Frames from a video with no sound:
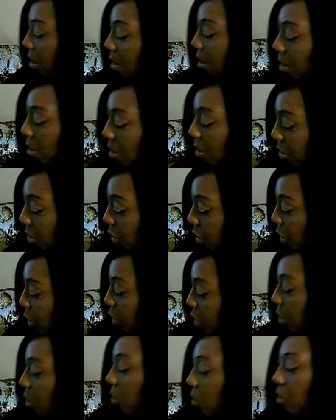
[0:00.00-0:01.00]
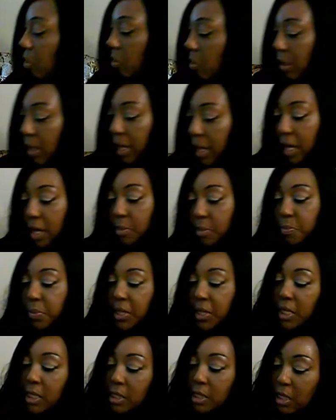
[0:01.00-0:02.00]
Also, I
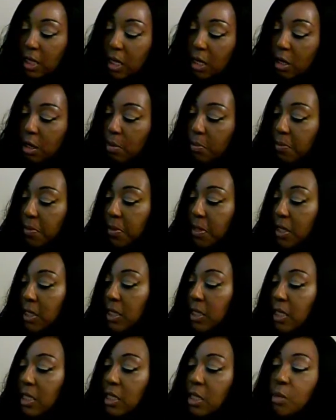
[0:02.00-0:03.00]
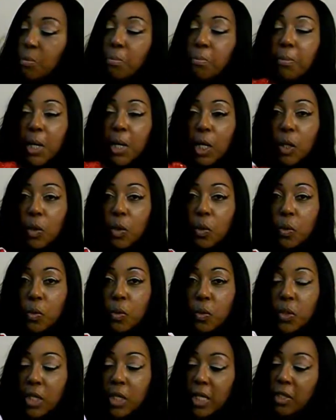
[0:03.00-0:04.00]
picked up these
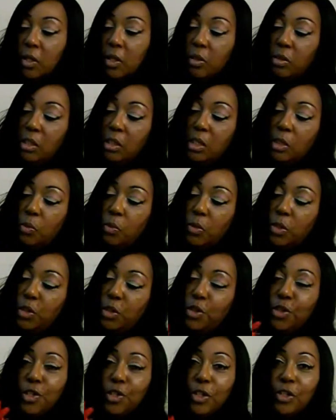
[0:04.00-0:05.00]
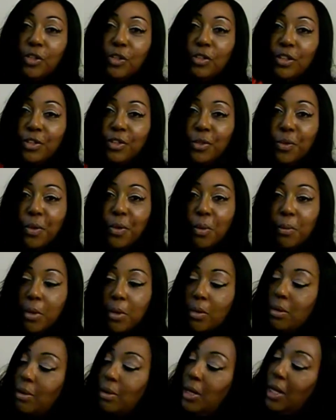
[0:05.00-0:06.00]
bows. I thought these were so
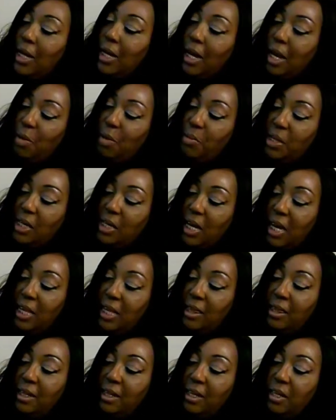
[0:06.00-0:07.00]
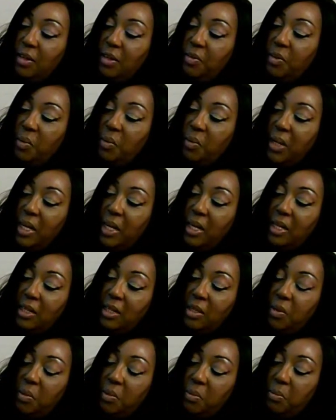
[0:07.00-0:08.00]
adorable. I mean, I love the way
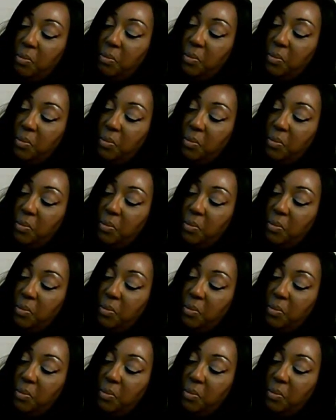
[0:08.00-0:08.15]
the